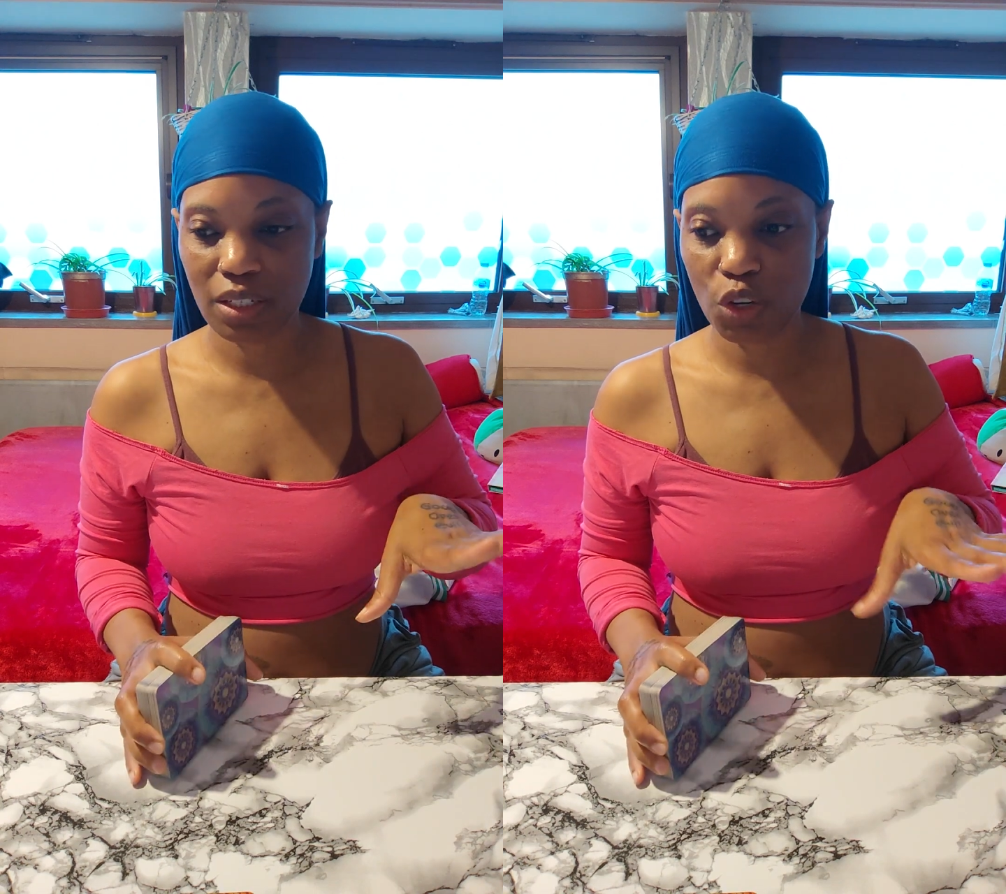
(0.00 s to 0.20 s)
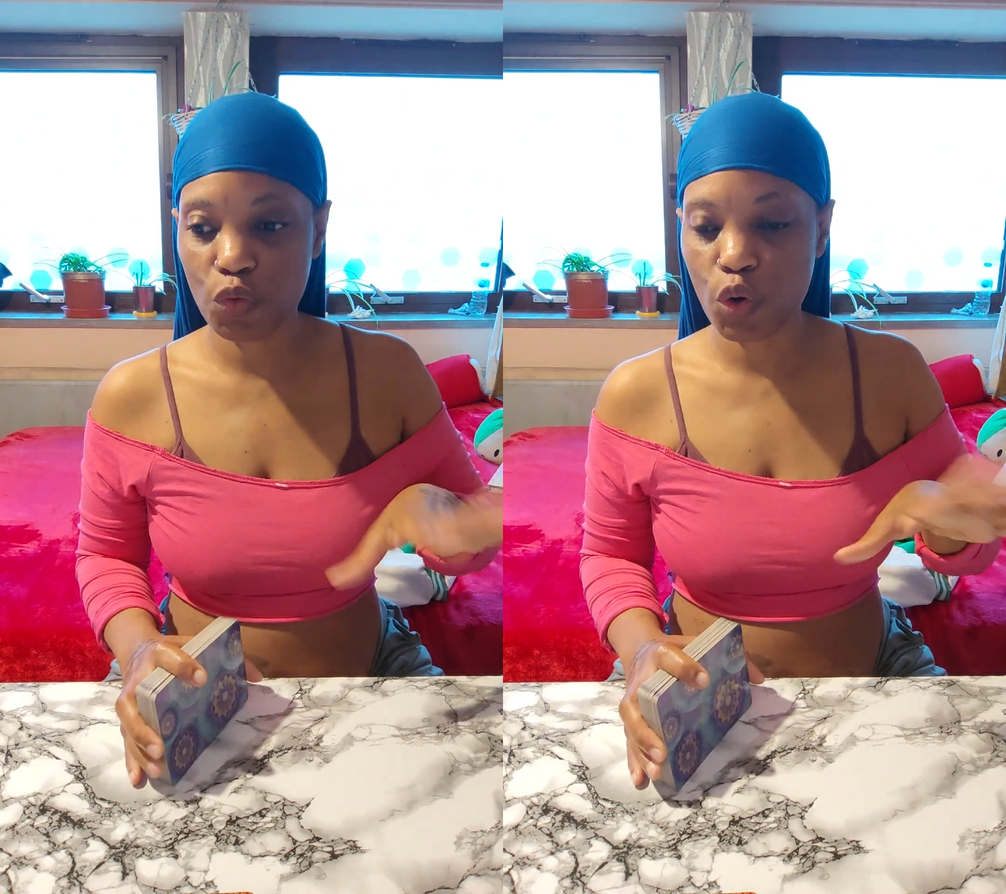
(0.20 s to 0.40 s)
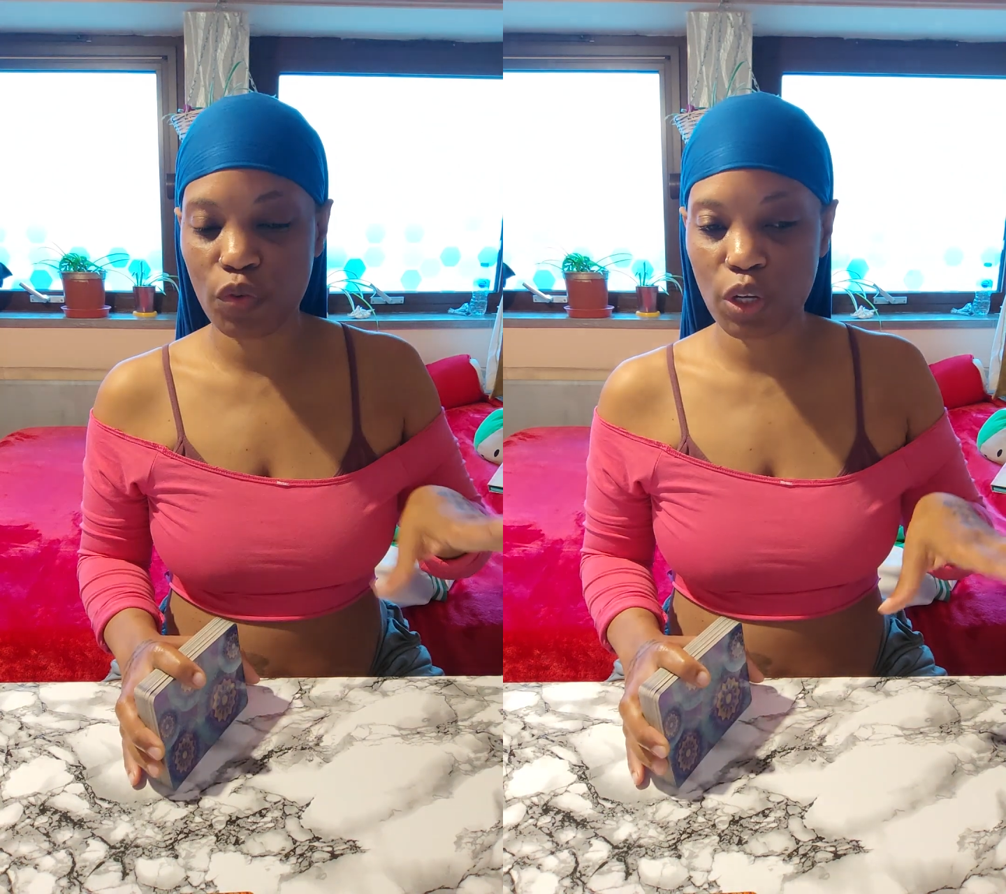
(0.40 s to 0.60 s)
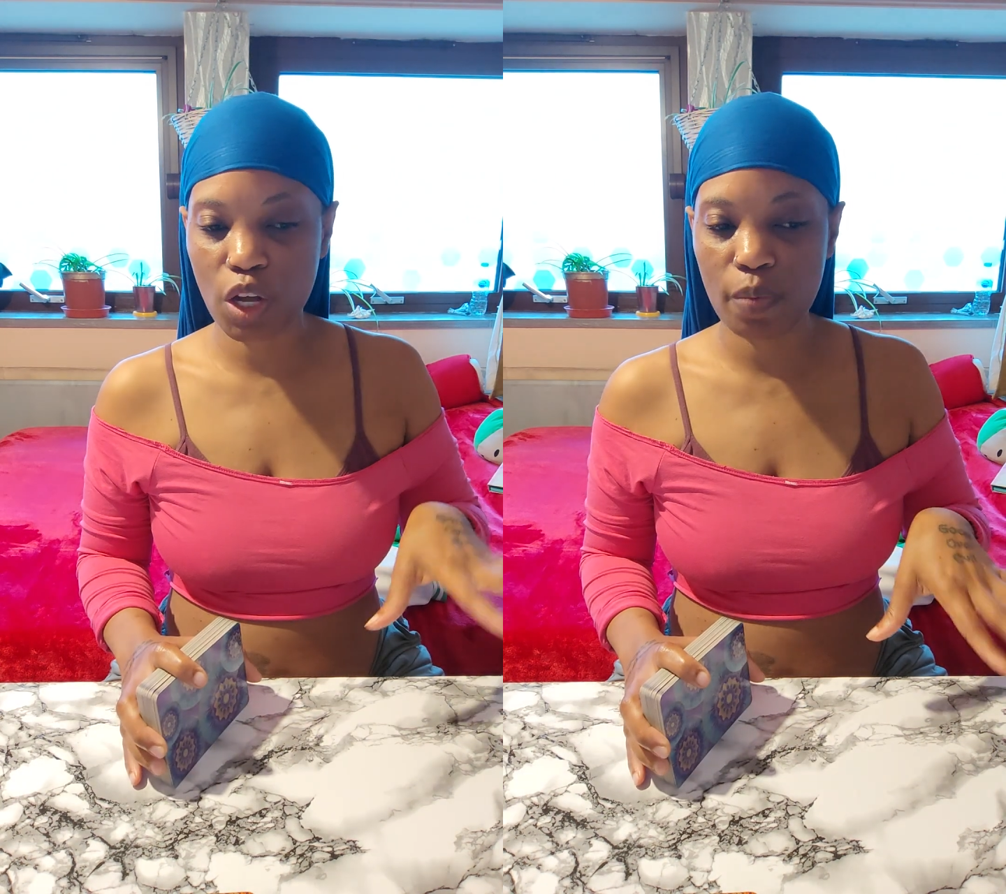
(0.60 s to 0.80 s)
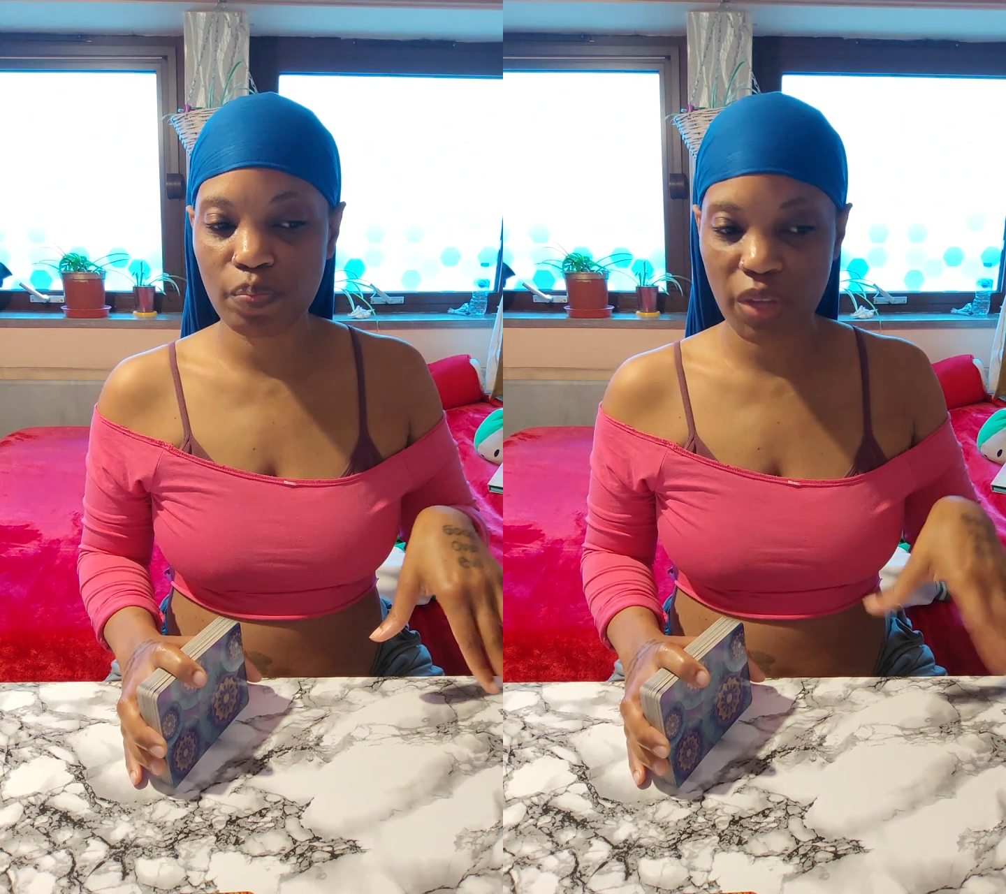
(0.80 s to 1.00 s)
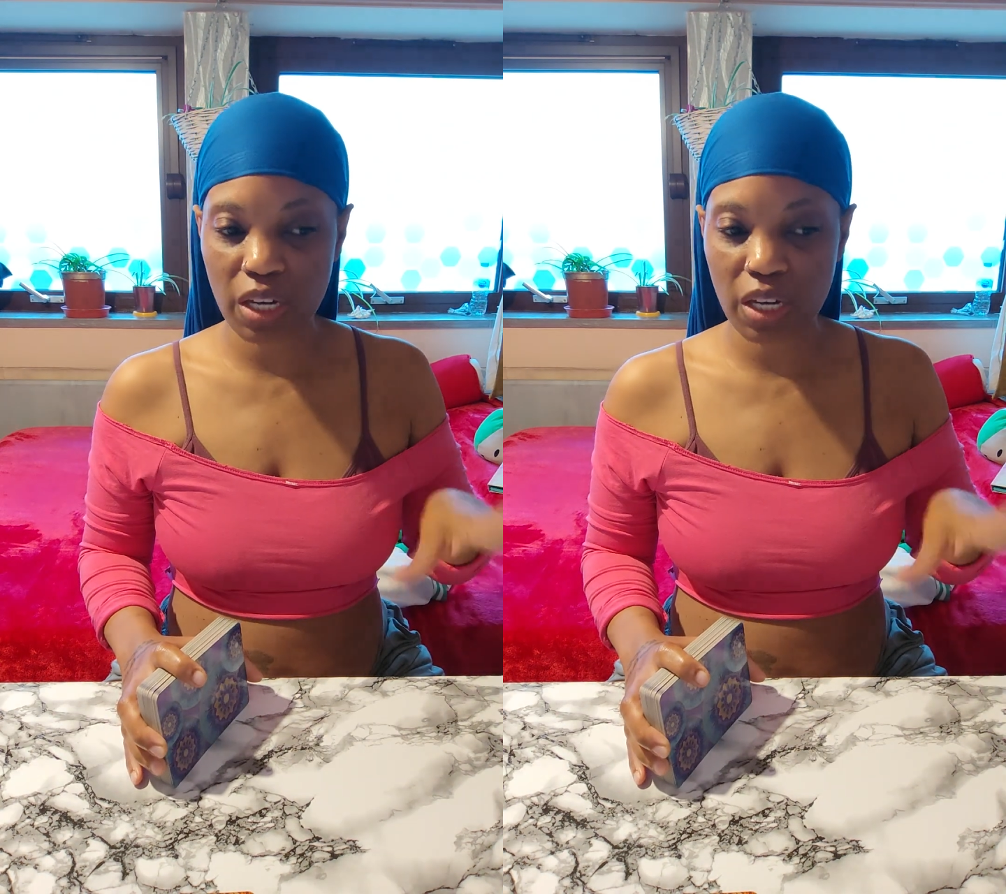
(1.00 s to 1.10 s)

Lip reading: you've overcome.